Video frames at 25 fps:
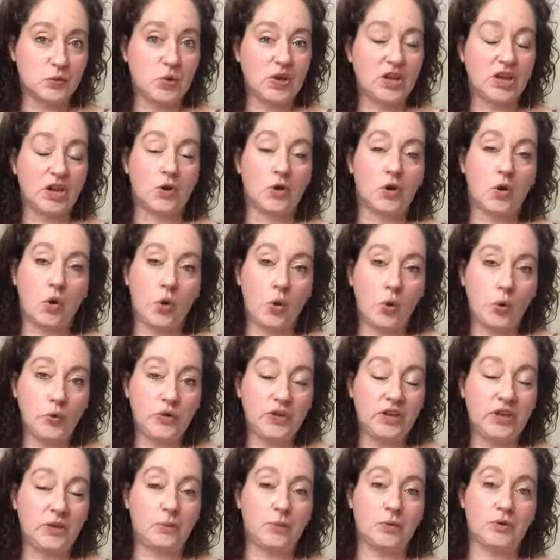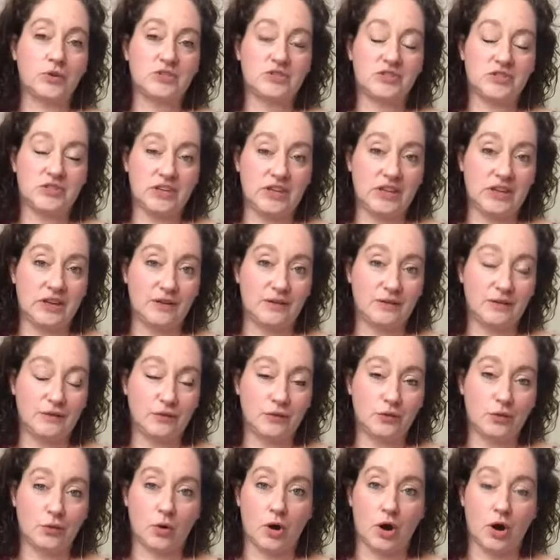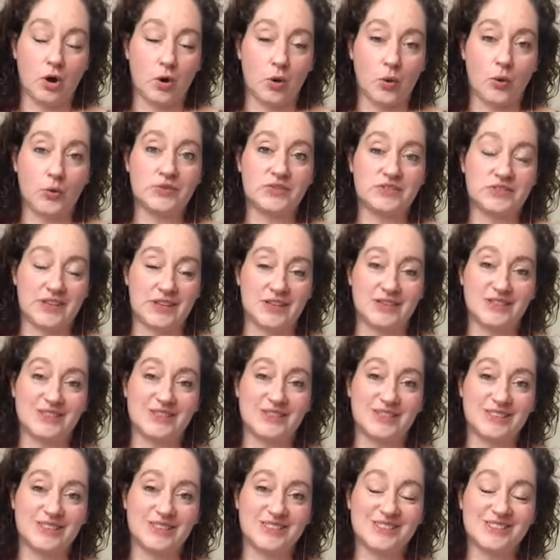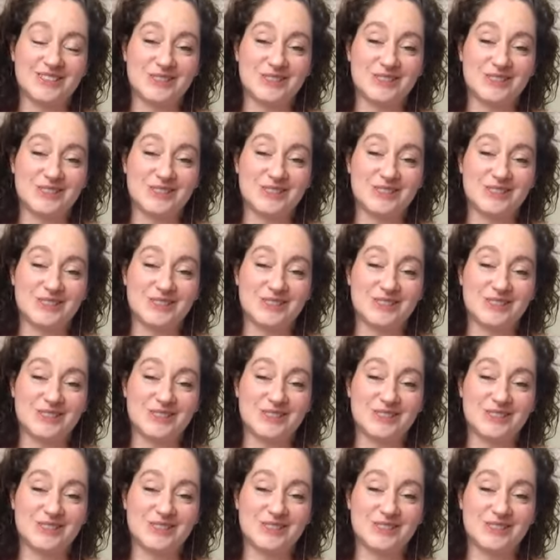we can only perceive through our own senses.